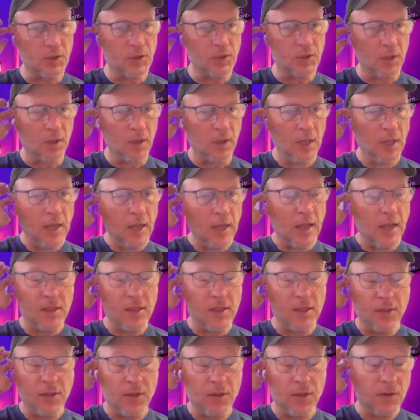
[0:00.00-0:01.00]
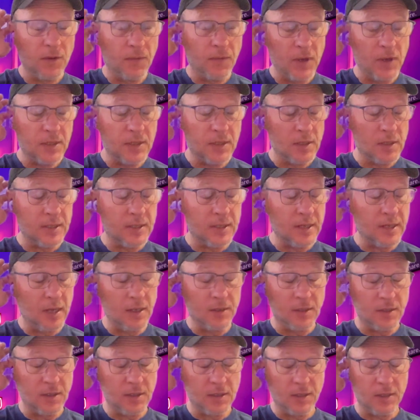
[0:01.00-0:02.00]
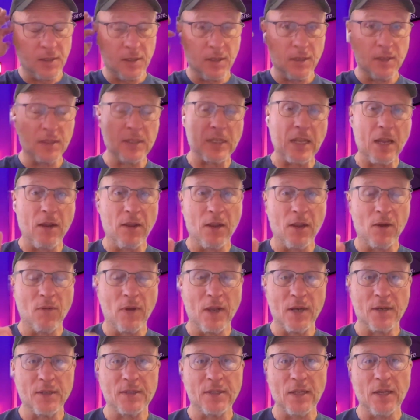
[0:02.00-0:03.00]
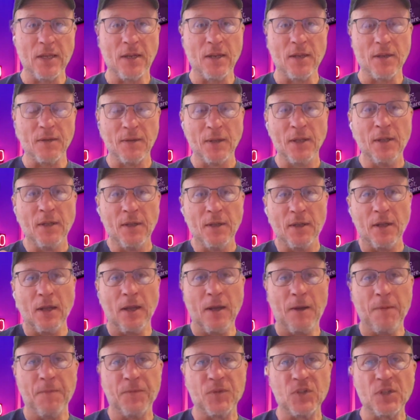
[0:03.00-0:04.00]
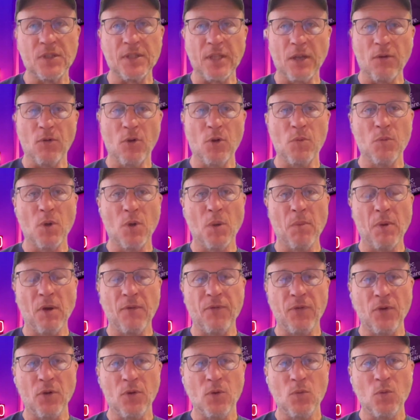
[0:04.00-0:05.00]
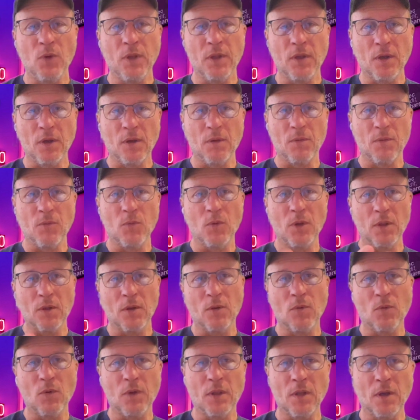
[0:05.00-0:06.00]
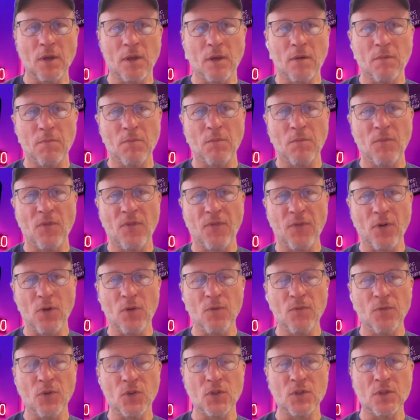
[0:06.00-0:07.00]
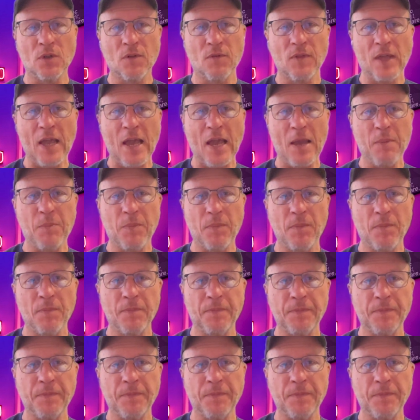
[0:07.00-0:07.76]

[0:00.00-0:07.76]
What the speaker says: Gotcha. And then the device that the sales assistant is carrying around, is that just their own mobile phone with a phone version of the app?